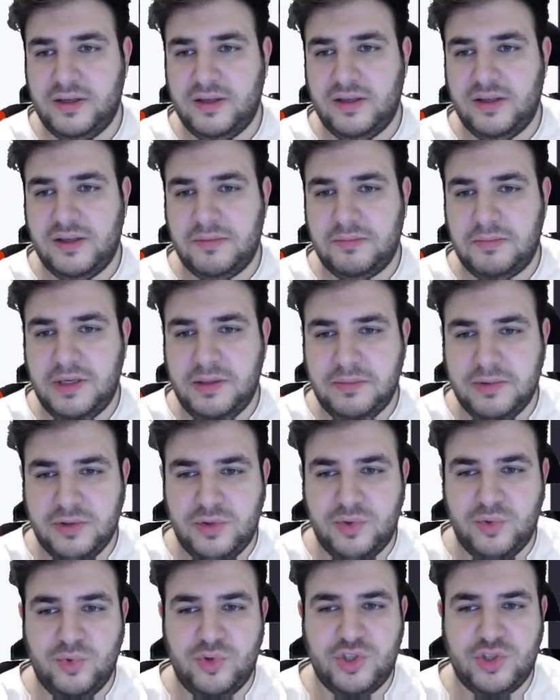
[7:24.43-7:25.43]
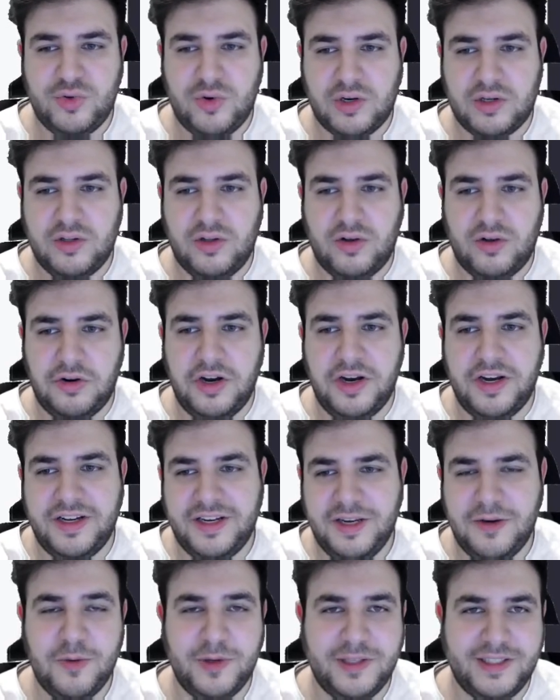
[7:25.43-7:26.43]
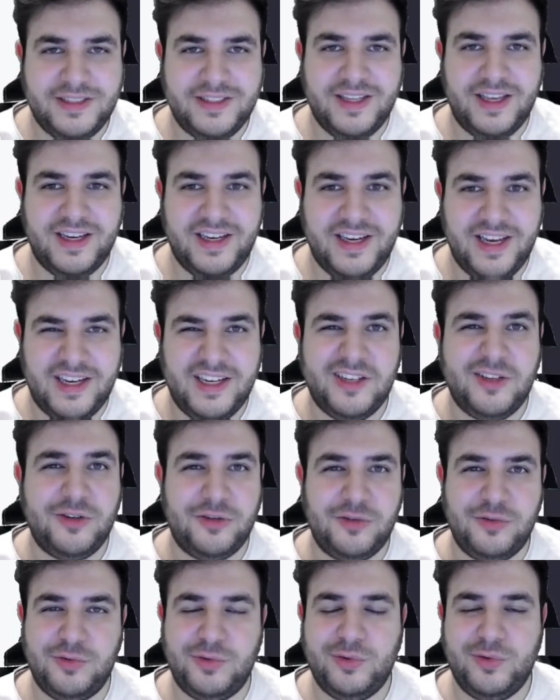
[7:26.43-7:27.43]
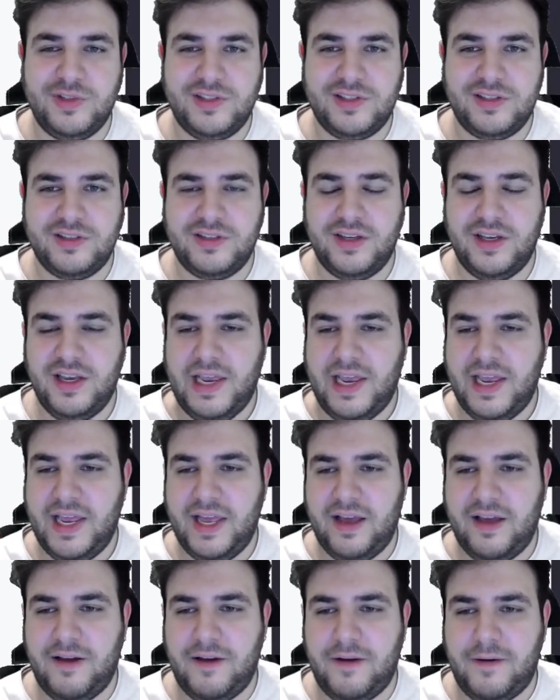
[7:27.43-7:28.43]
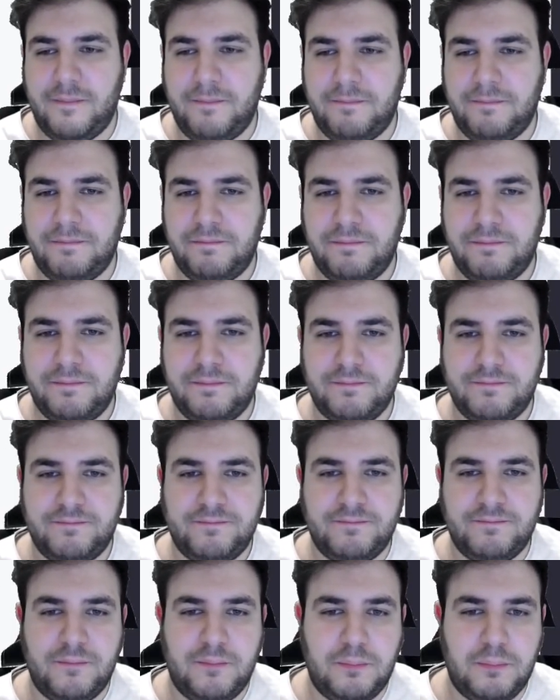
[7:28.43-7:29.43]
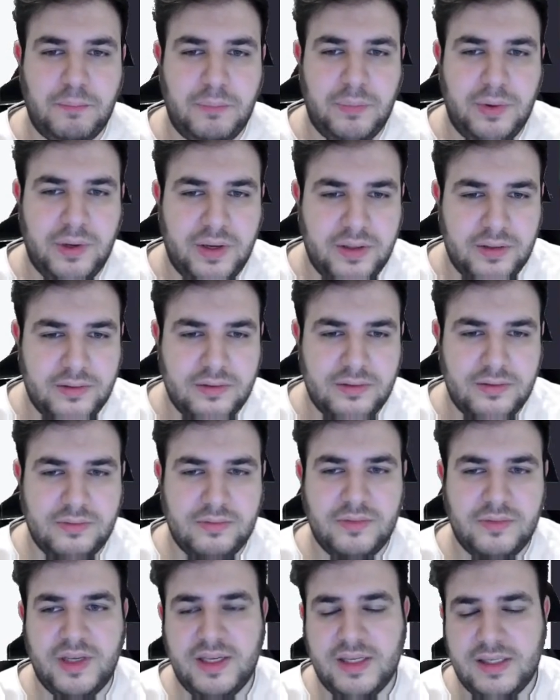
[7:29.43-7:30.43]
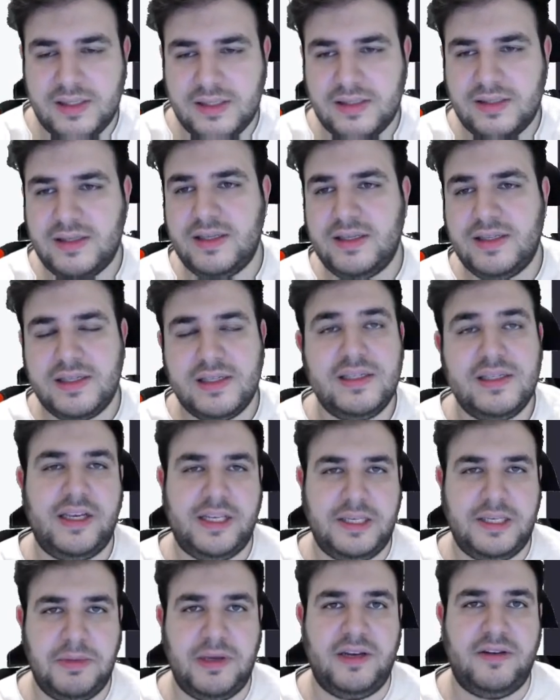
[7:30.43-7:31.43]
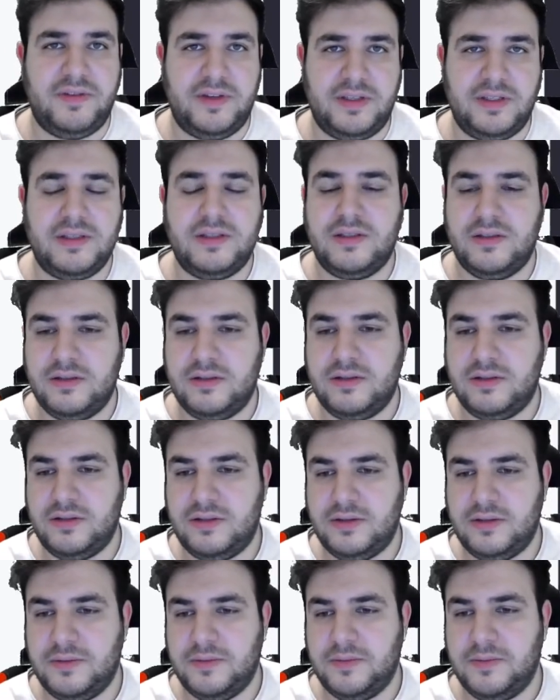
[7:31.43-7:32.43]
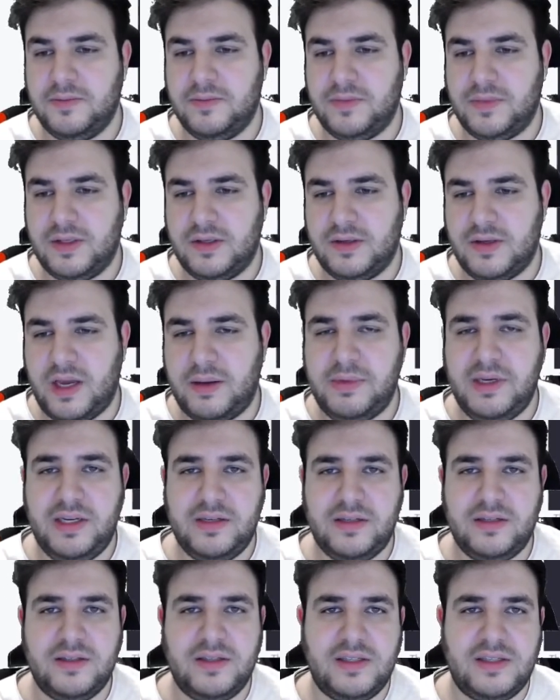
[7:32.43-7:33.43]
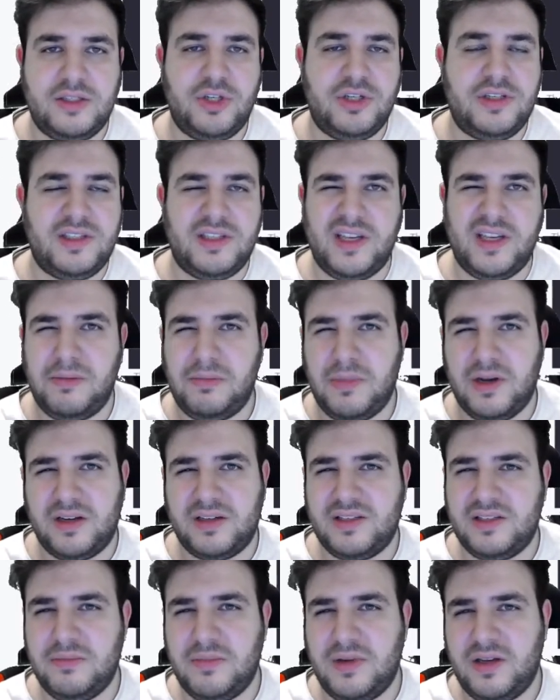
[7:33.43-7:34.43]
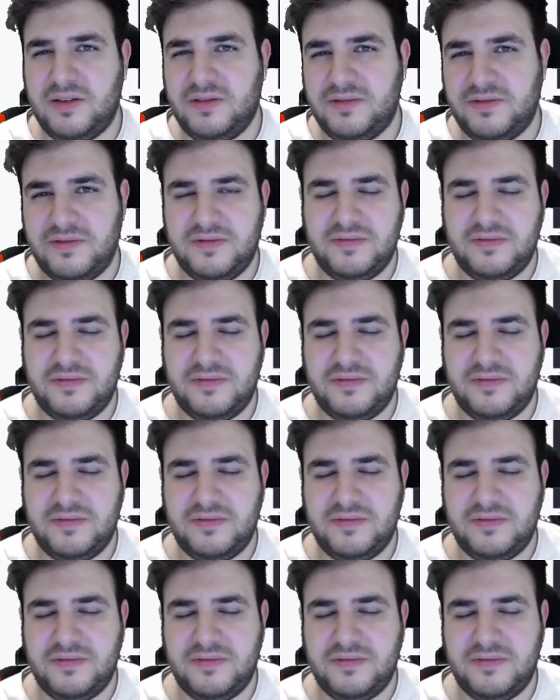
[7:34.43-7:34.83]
people do struggle already with like getting good runes, but it's a nice benefit. I mean, it's just $10 a month.